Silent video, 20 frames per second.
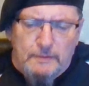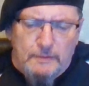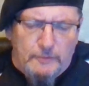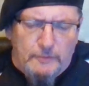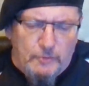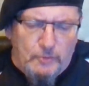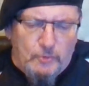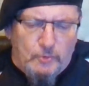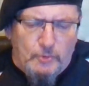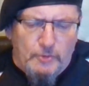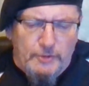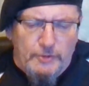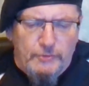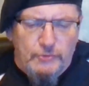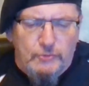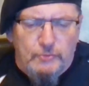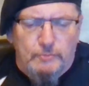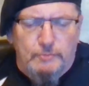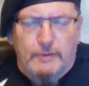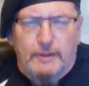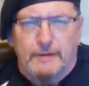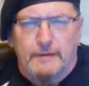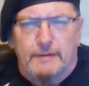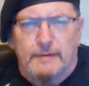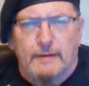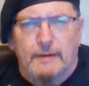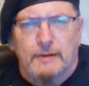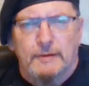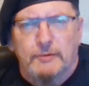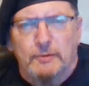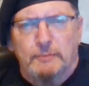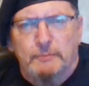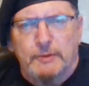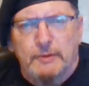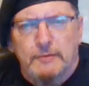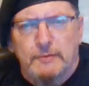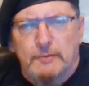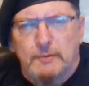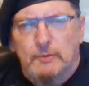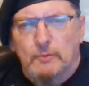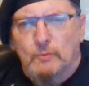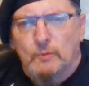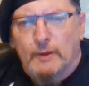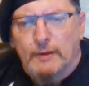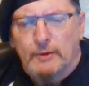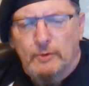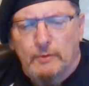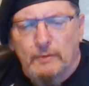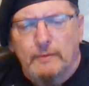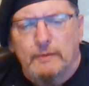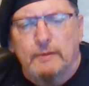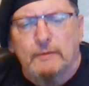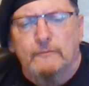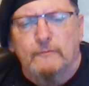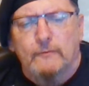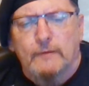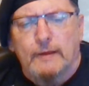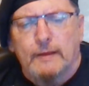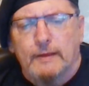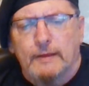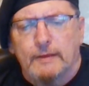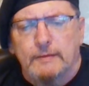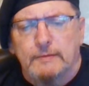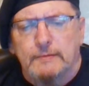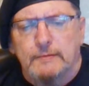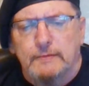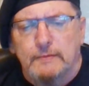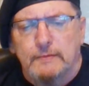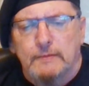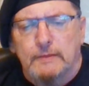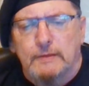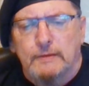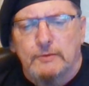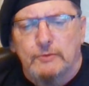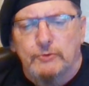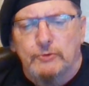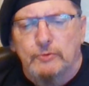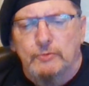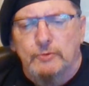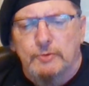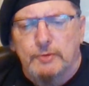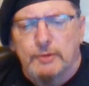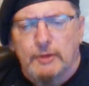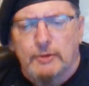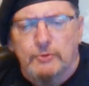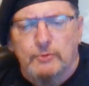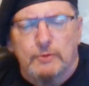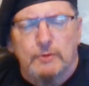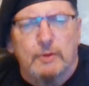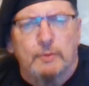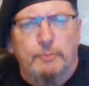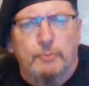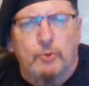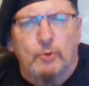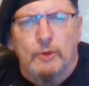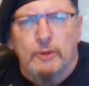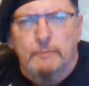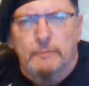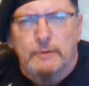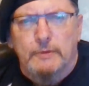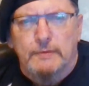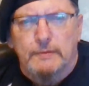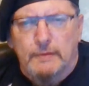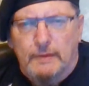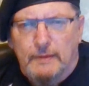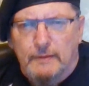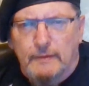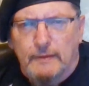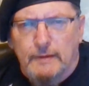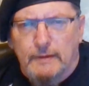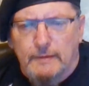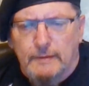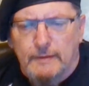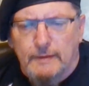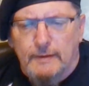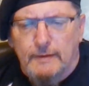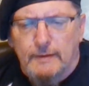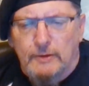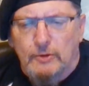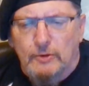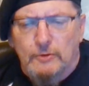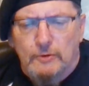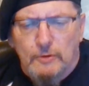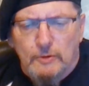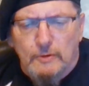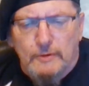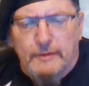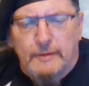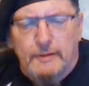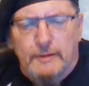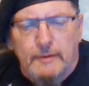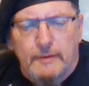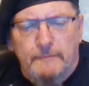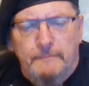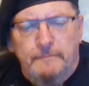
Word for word: according to my documents here, why do they advise that you schedule appointments on that day early?